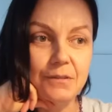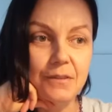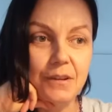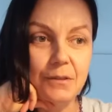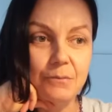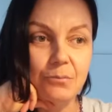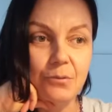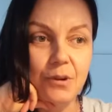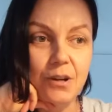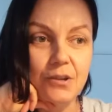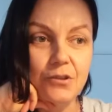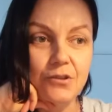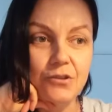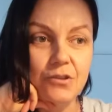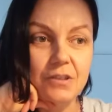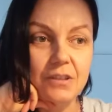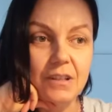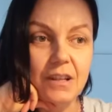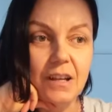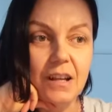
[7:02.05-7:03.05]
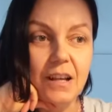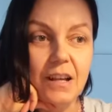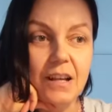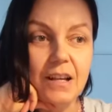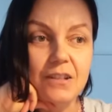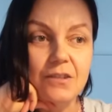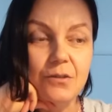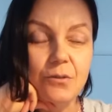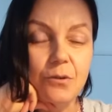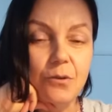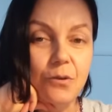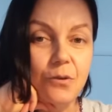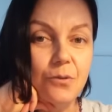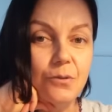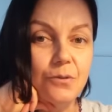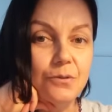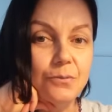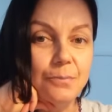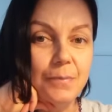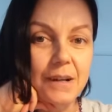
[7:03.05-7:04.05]
vibration. So
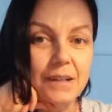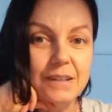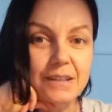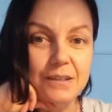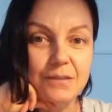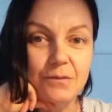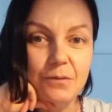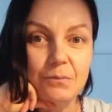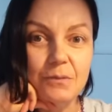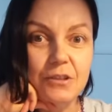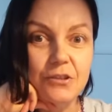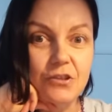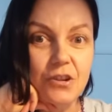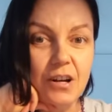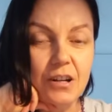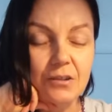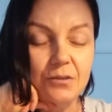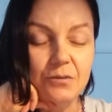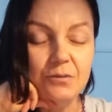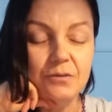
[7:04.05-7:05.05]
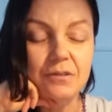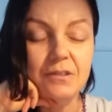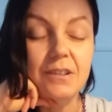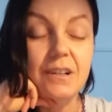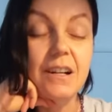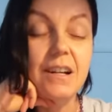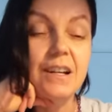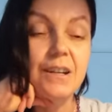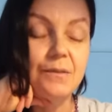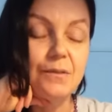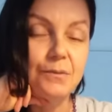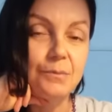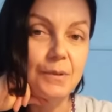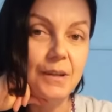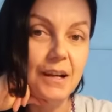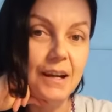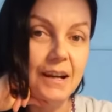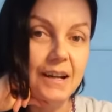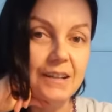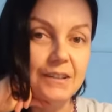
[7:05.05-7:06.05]
old patterns from the childhood, leave it
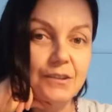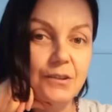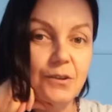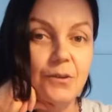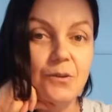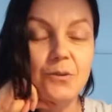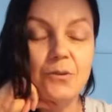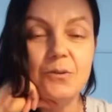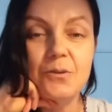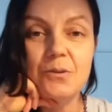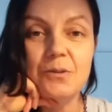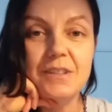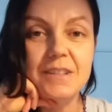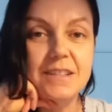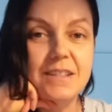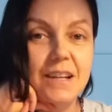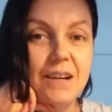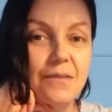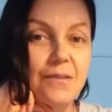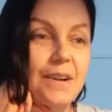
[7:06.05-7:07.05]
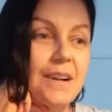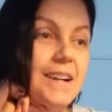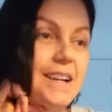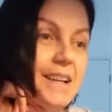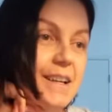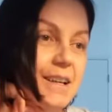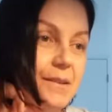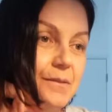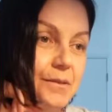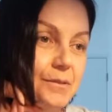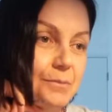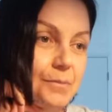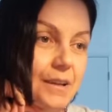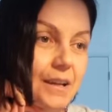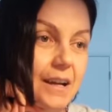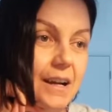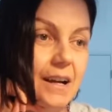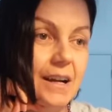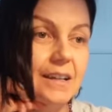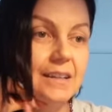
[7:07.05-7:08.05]
behind. All the stuff, leave it
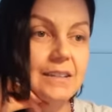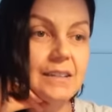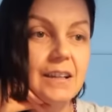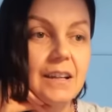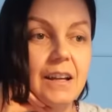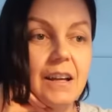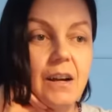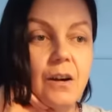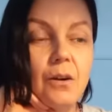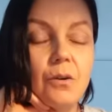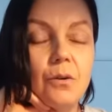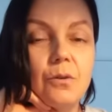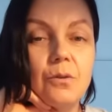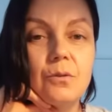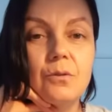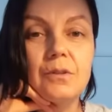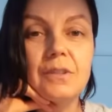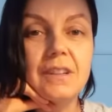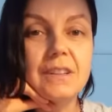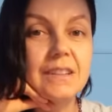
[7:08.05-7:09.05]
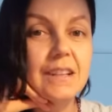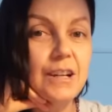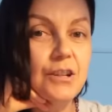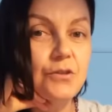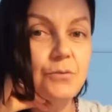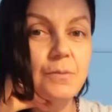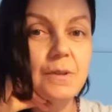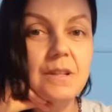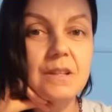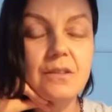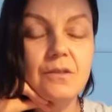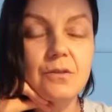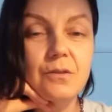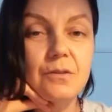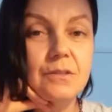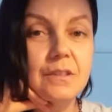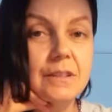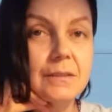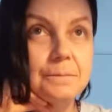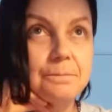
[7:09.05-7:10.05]
behind. All the attachments, all
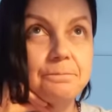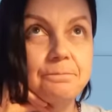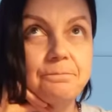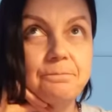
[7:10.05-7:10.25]
the